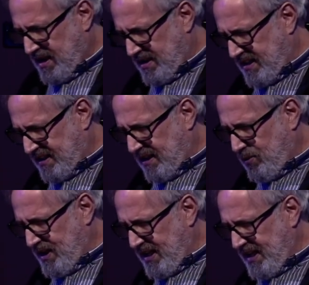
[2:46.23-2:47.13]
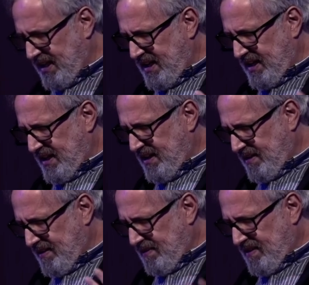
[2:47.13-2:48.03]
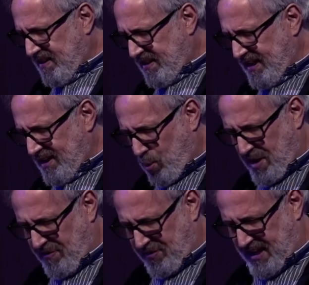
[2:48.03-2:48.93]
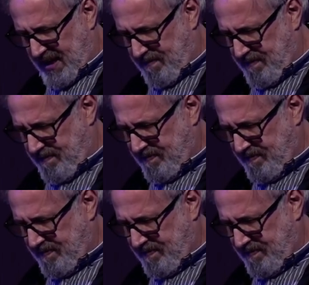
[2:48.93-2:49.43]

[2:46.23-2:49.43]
that I really think with them.